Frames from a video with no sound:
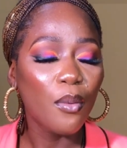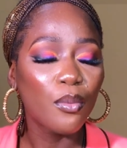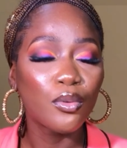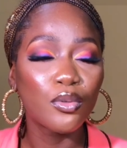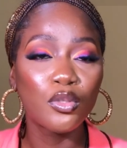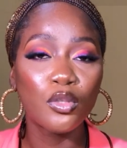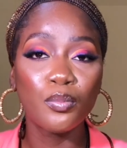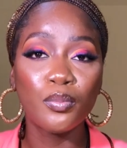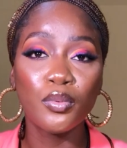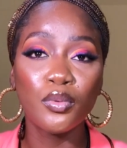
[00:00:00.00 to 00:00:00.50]

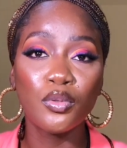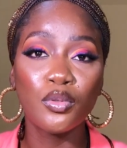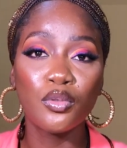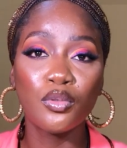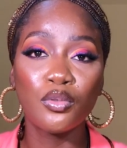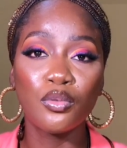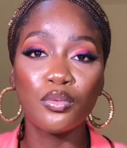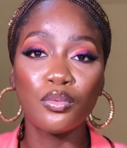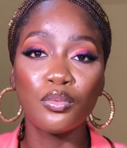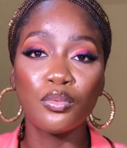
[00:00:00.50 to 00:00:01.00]
was
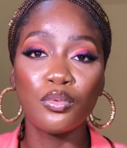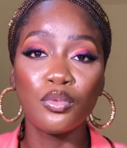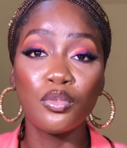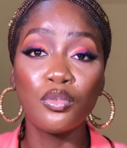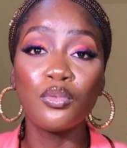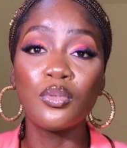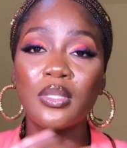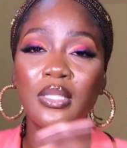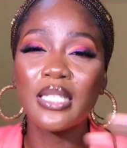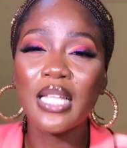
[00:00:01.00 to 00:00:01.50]
supposed
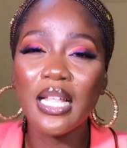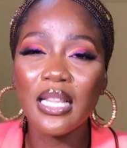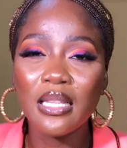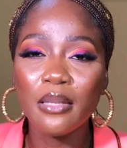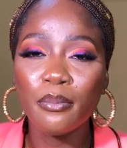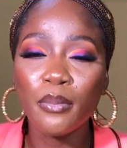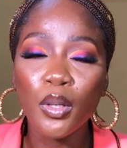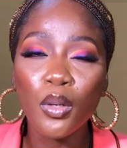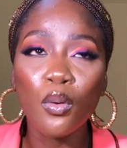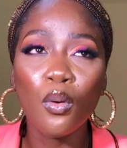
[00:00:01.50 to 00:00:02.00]
to, start the
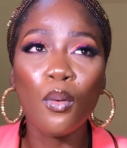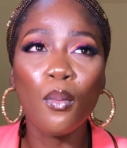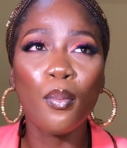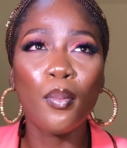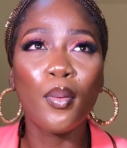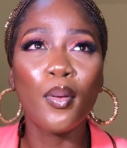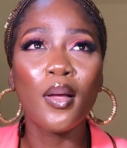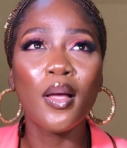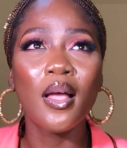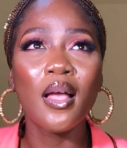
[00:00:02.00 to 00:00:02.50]

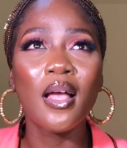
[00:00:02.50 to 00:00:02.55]
makeup.